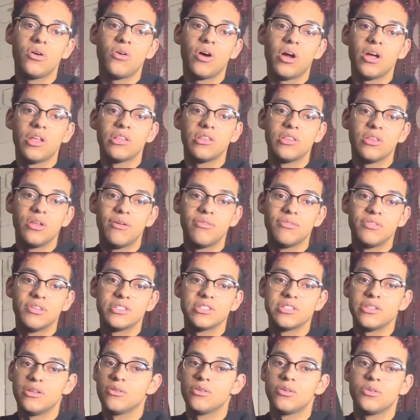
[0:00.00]
I love this
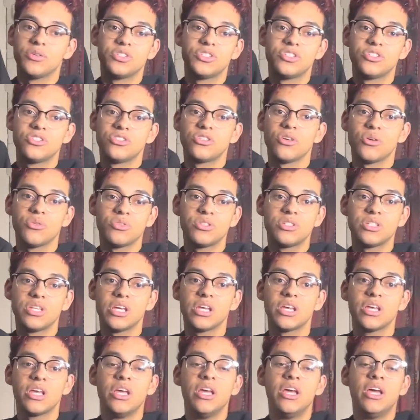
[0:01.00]
logo, it's so
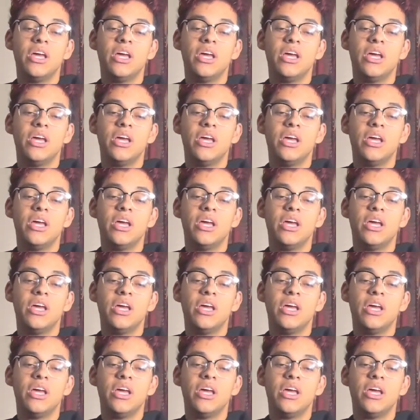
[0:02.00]
sick,